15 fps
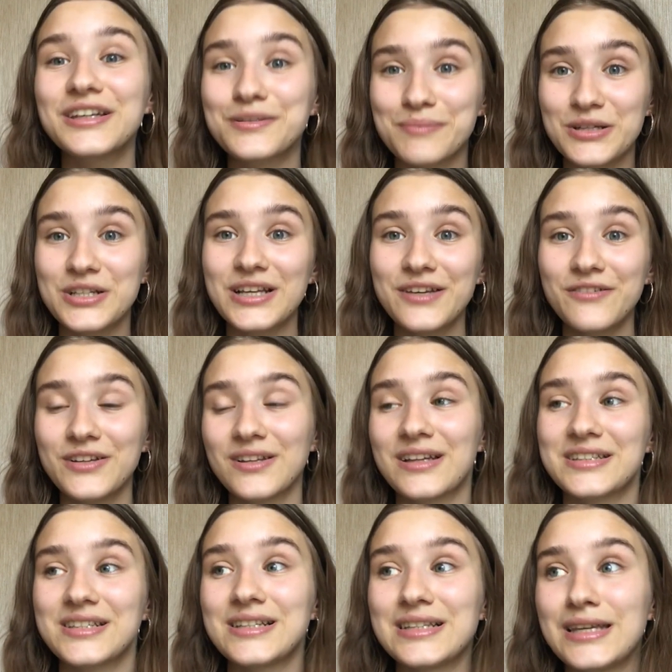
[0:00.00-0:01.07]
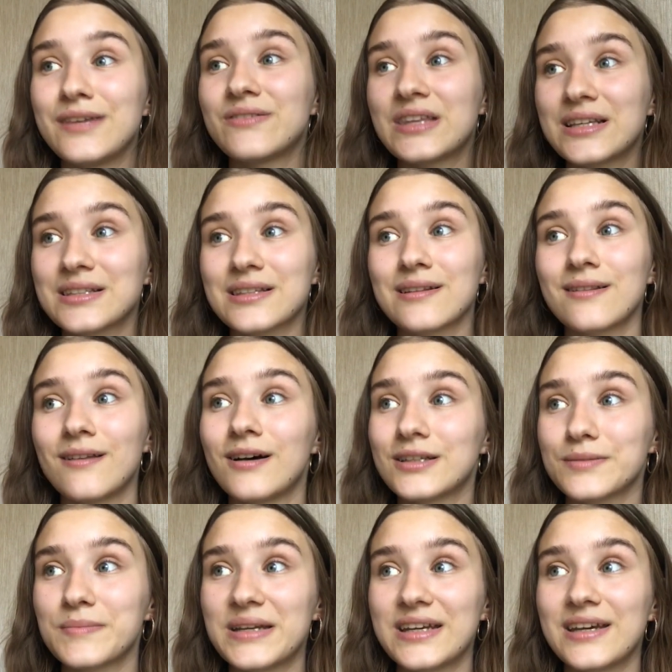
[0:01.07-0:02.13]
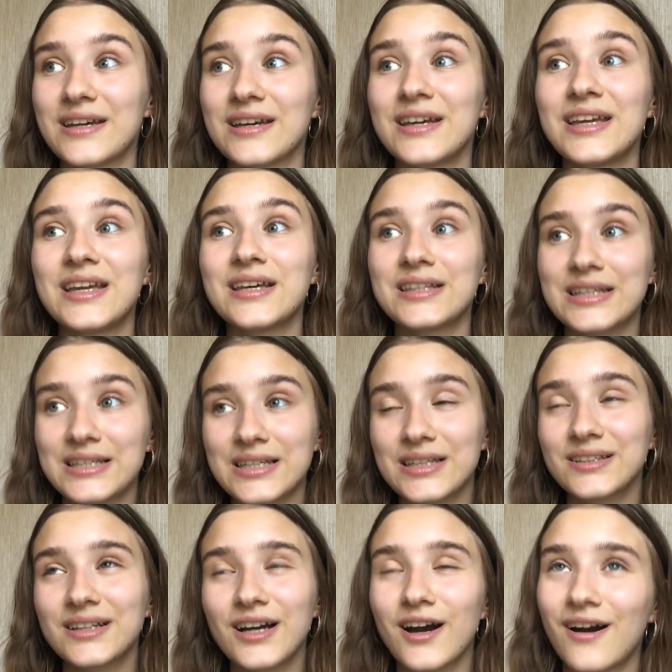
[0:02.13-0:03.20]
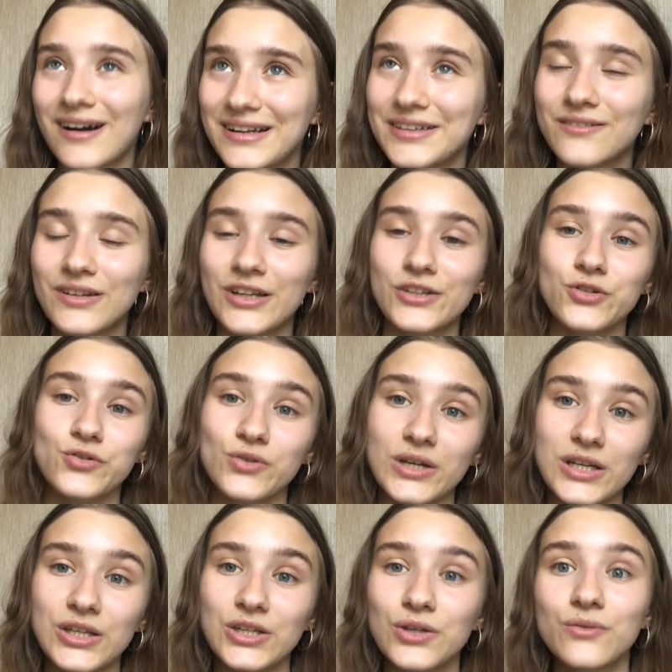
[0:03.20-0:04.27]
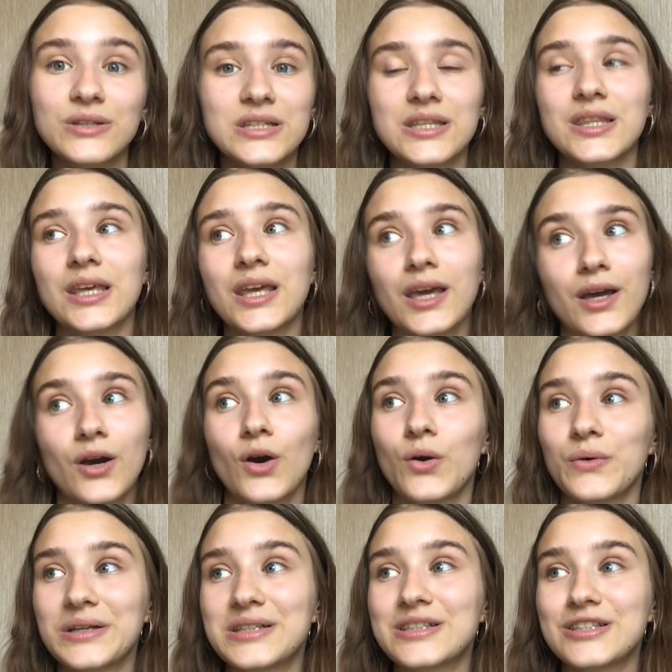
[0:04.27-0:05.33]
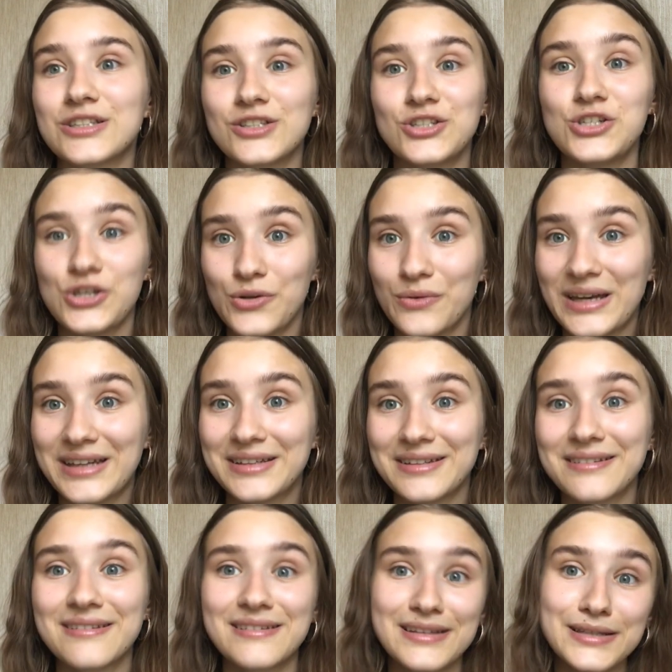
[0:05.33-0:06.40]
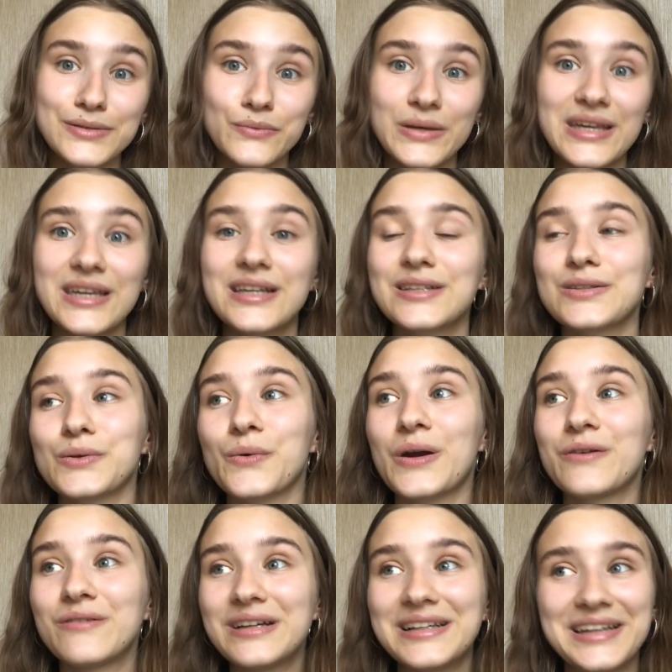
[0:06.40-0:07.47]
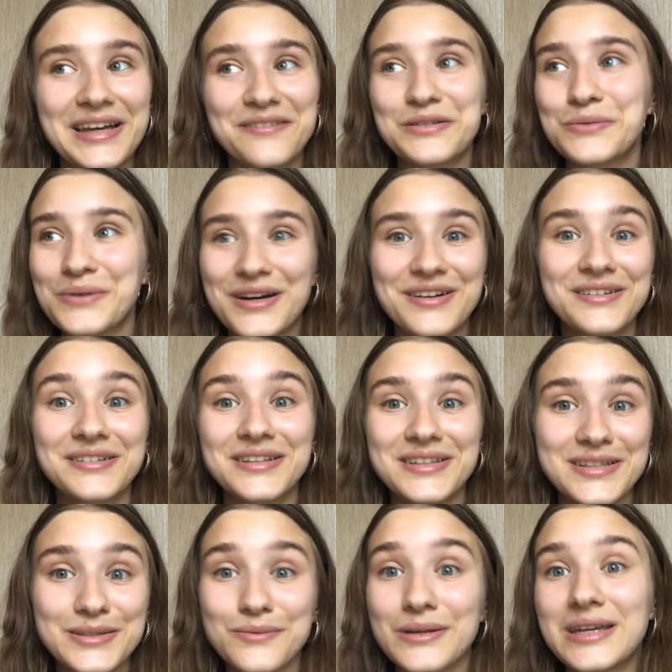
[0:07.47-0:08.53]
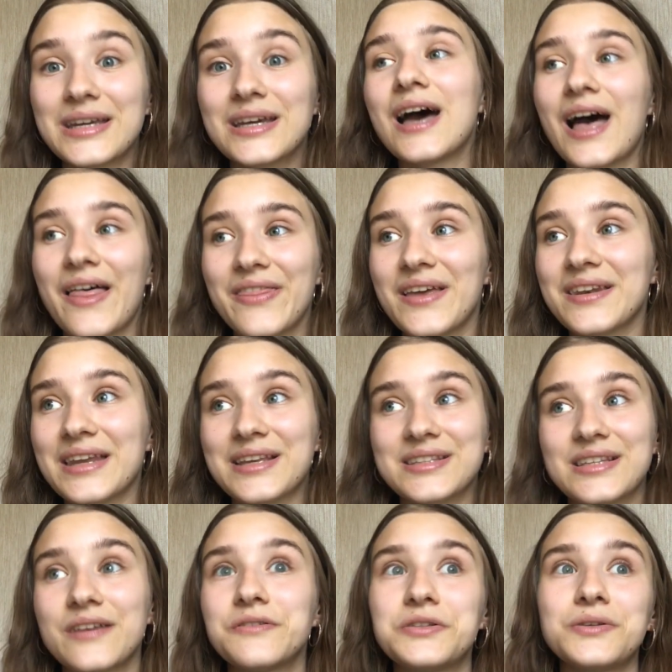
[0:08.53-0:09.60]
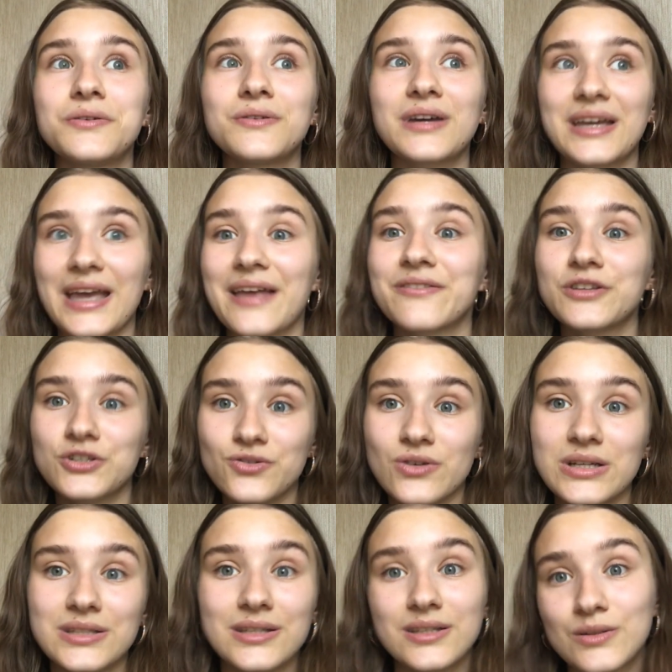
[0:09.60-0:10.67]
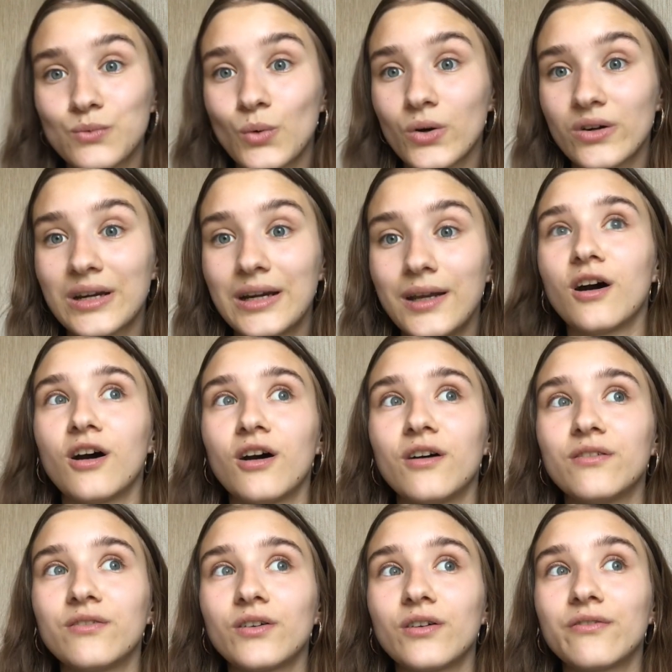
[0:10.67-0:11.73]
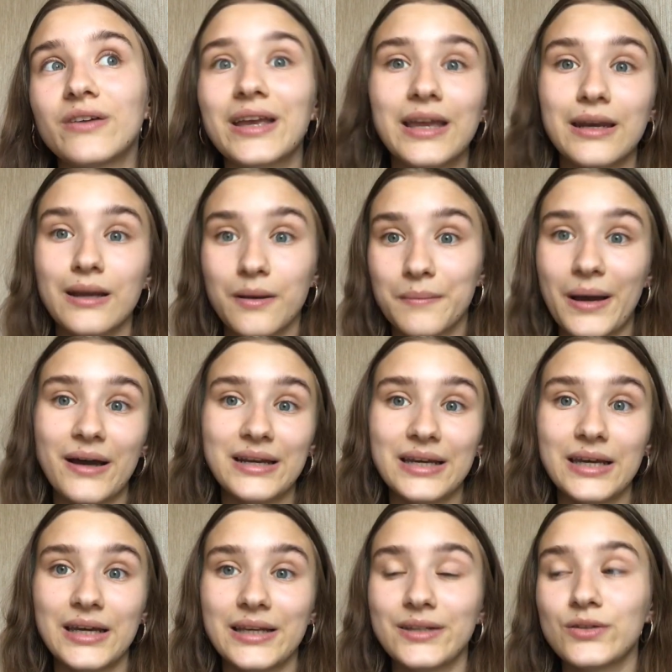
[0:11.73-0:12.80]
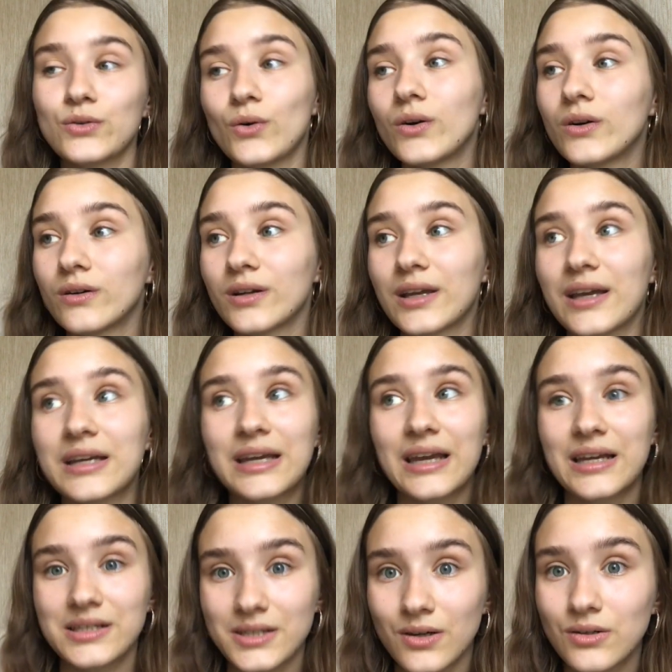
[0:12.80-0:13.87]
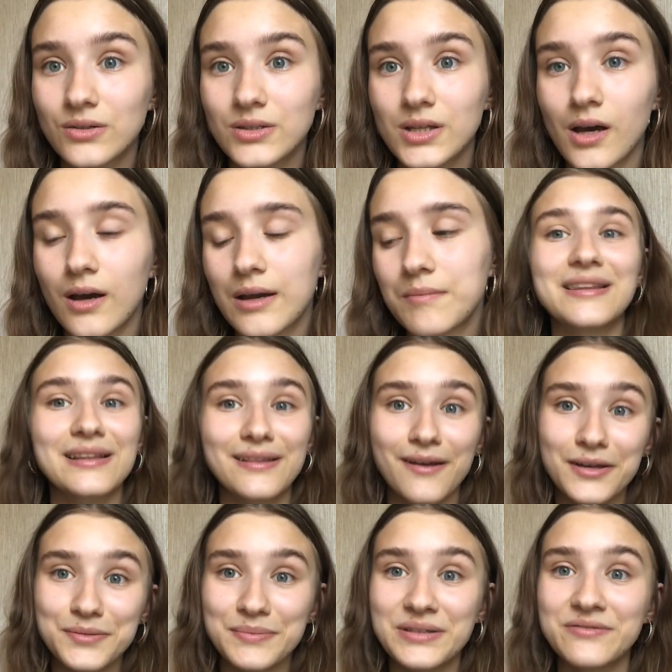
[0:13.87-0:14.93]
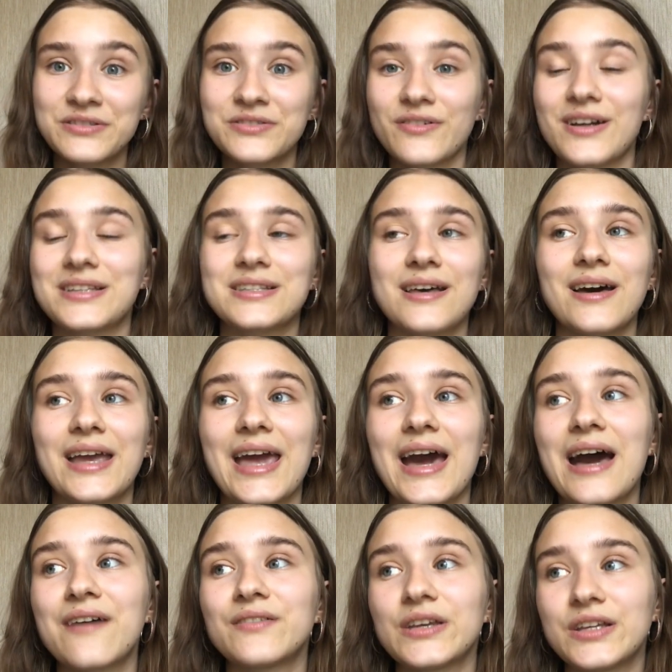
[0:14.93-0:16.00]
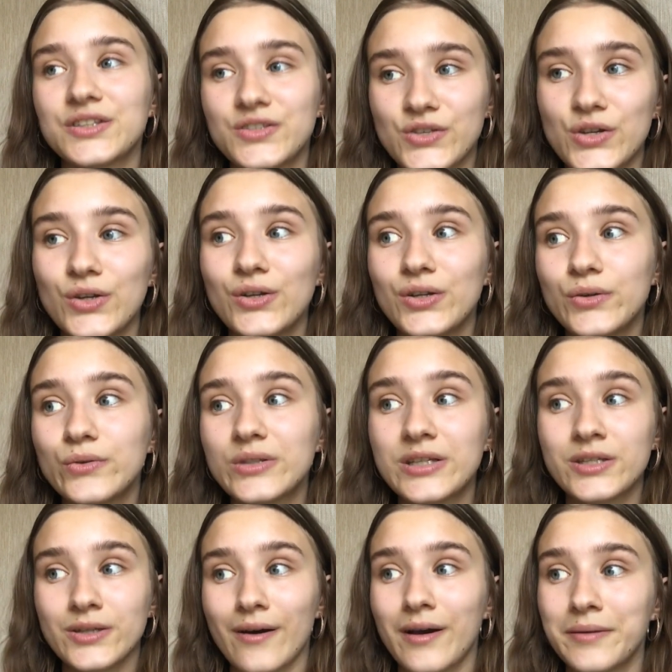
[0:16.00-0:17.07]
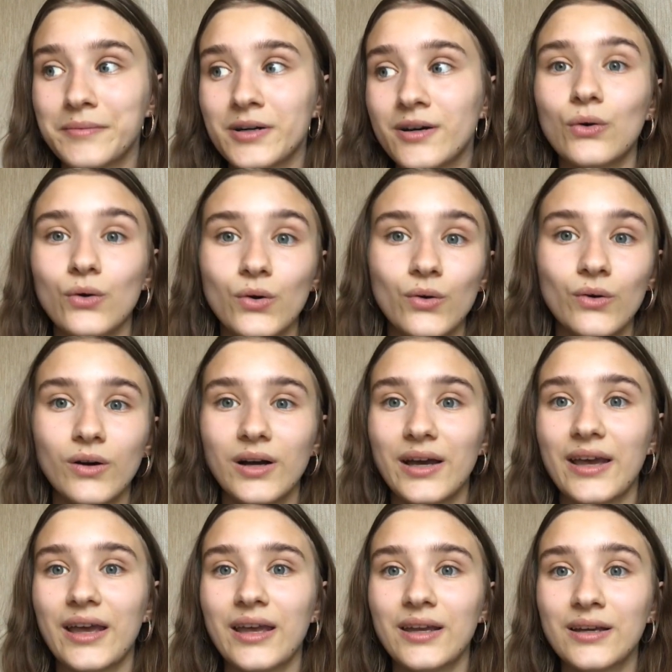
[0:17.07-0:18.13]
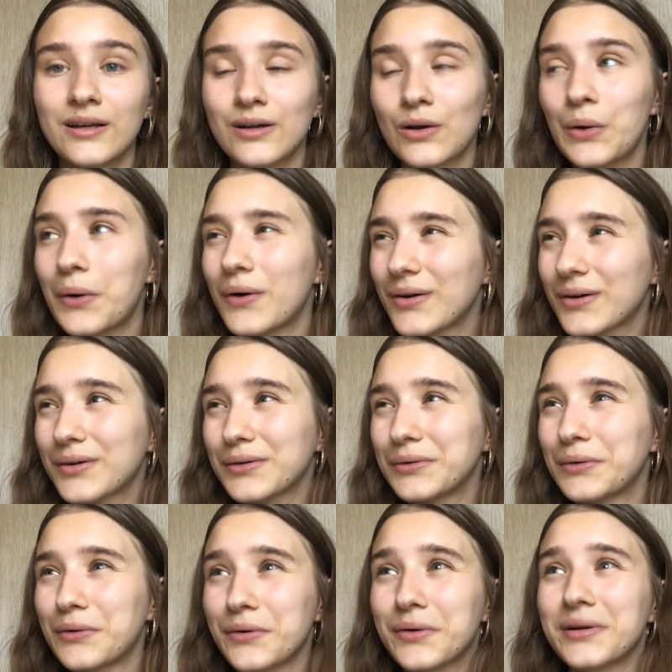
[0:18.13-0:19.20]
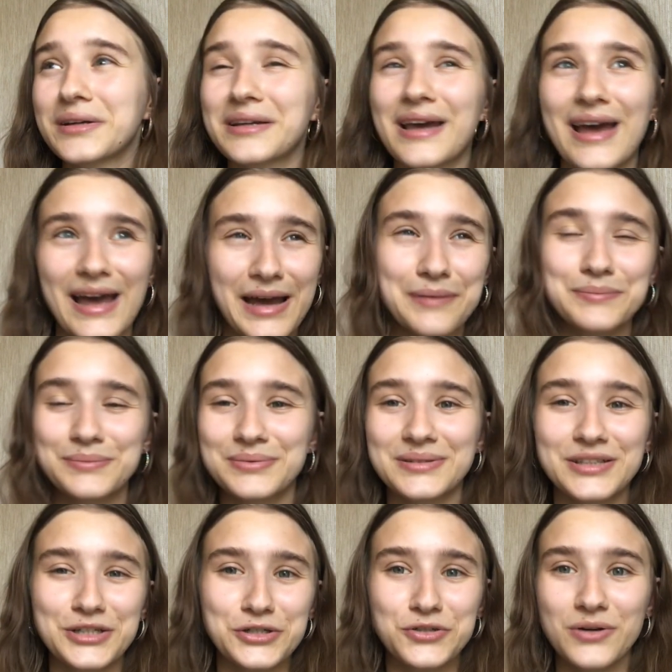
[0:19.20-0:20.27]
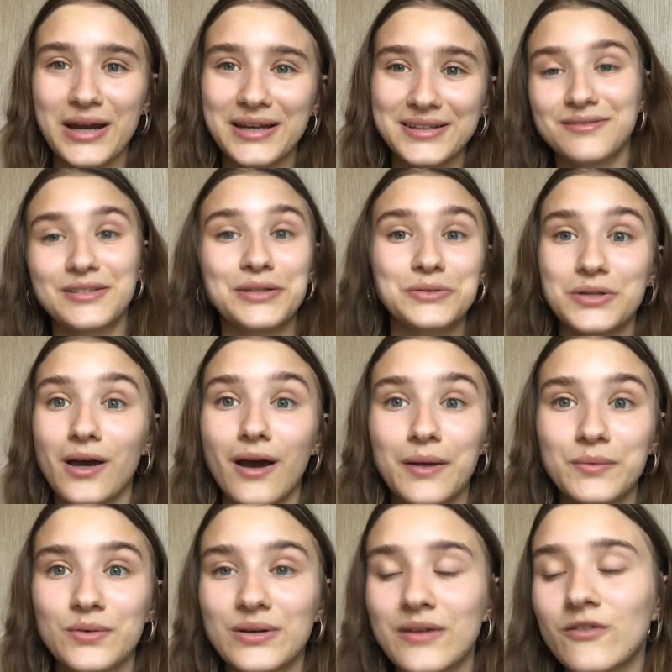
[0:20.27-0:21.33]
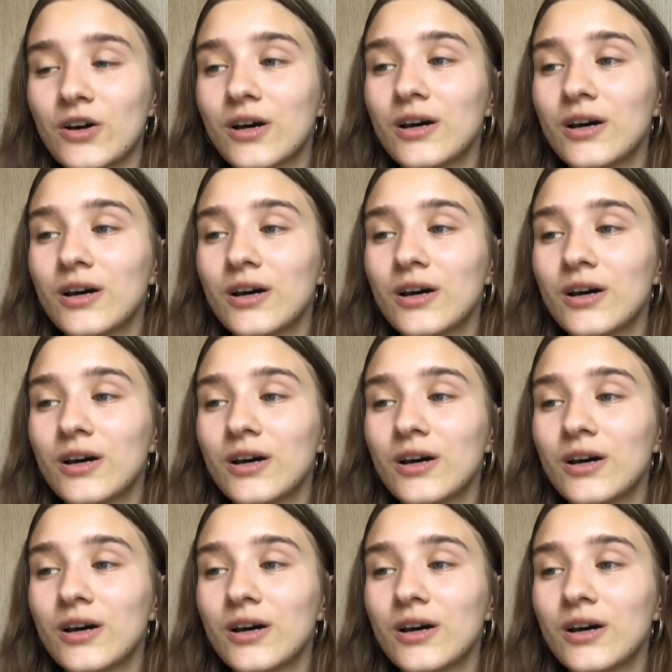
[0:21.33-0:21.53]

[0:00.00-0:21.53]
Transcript: Especially if you like to leave things to the last minute, this can kind of like trick you into thinking, oh, it's due in this week, so I really have to work on it this week. And then that saves you, again, the stress and the worry of forgetting about it and not getting it done on time. The last bit of advice I have is to use a timer or a clock or an app that tracks your time or whatever